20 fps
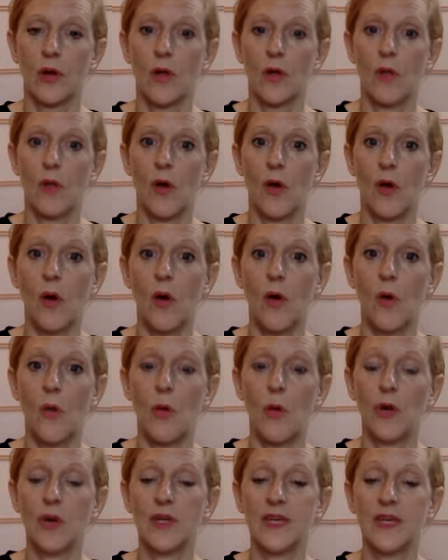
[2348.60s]
The whole
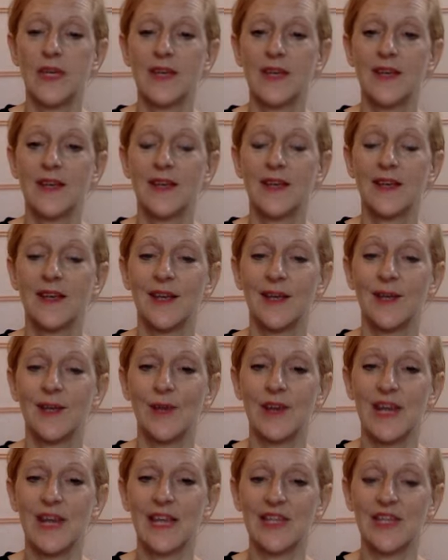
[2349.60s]
body in
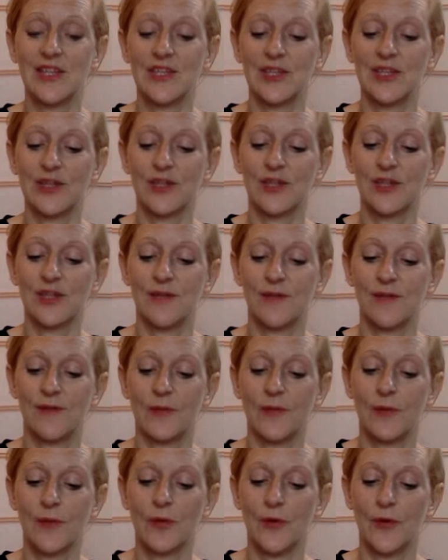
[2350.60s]
relation to the
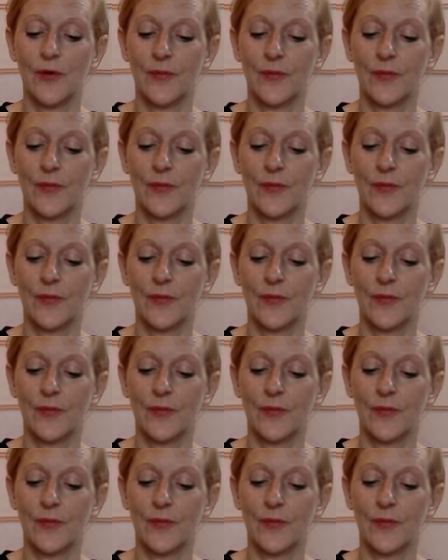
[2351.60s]
floor.